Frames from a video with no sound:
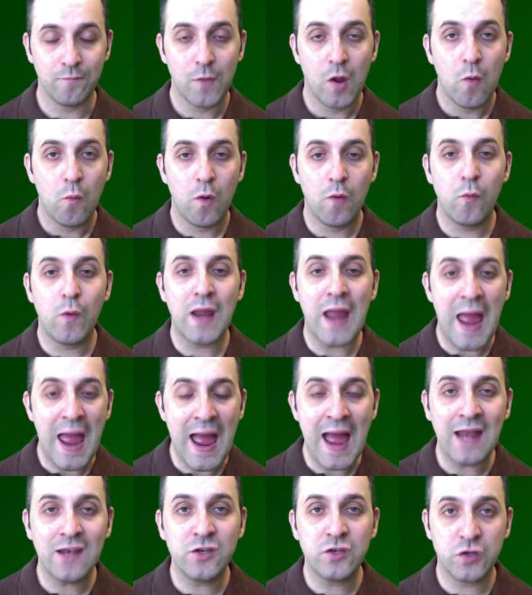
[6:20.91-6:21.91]
When we
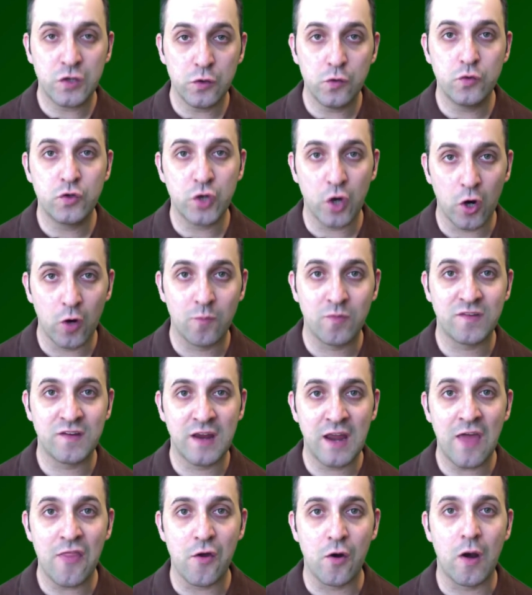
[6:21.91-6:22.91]
add two terms
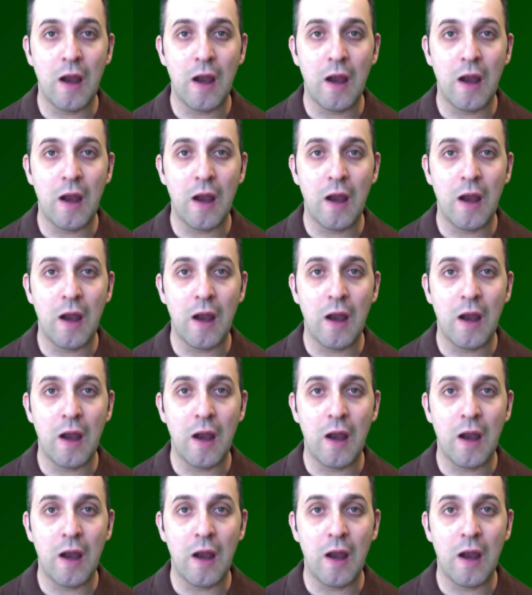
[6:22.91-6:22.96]
together,